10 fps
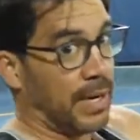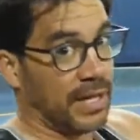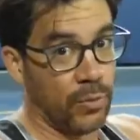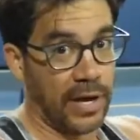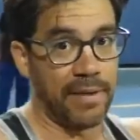by
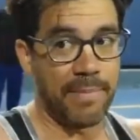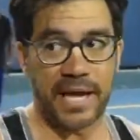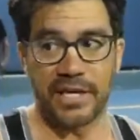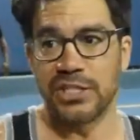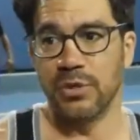the way,
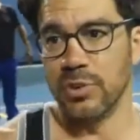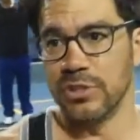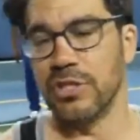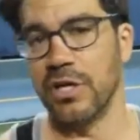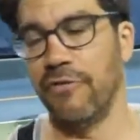Managing
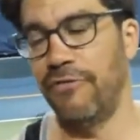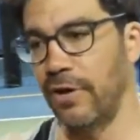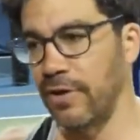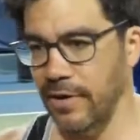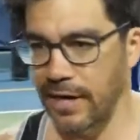
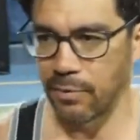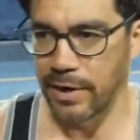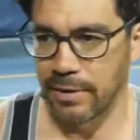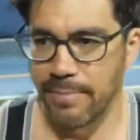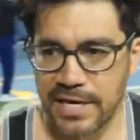Oneself, I
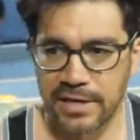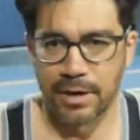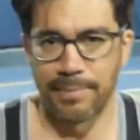recommend it on